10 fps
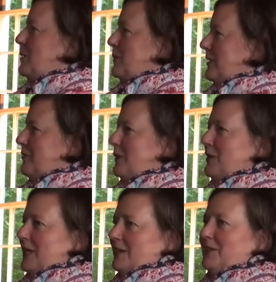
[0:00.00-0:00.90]
people have
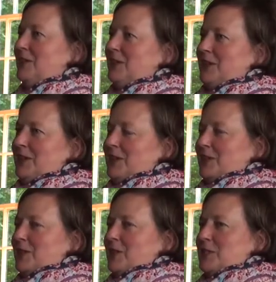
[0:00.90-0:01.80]
burning
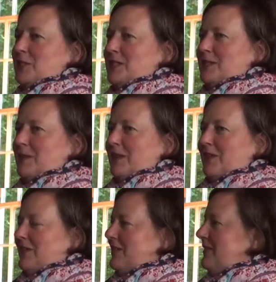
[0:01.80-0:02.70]
questions about
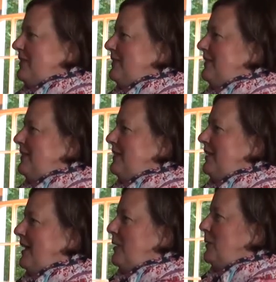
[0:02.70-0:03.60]
how